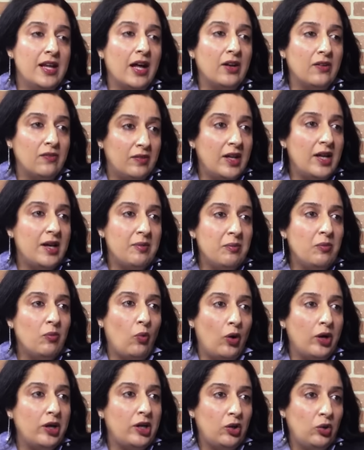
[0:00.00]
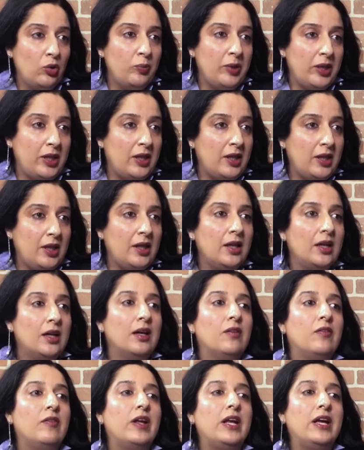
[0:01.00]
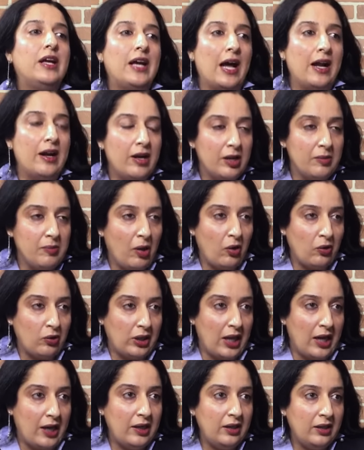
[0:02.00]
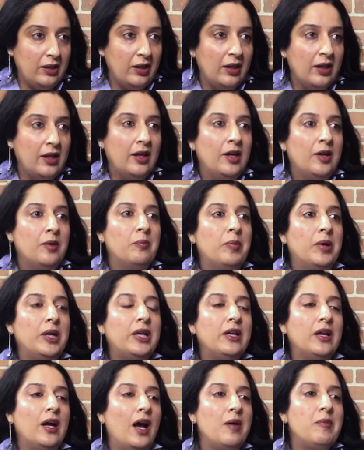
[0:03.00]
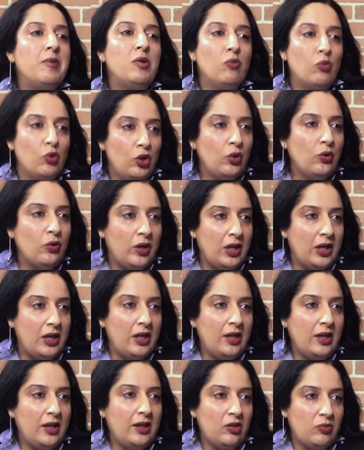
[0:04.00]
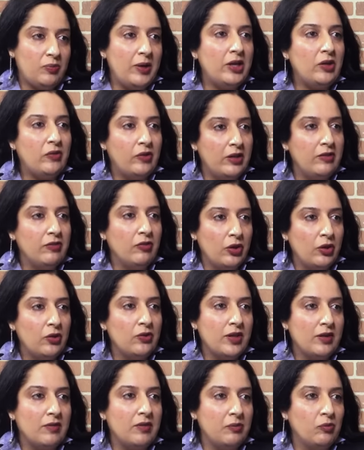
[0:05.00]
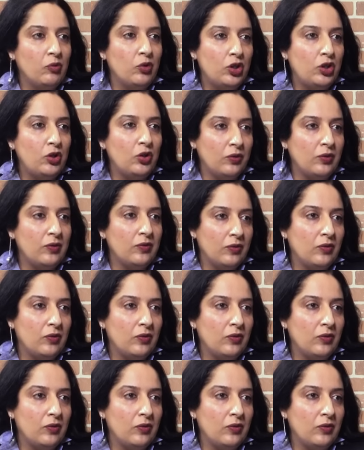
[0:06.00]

None of them wanted to be very candid about that. Hmm. But I mean, would you really spend 24 into 7? Wouldn't you?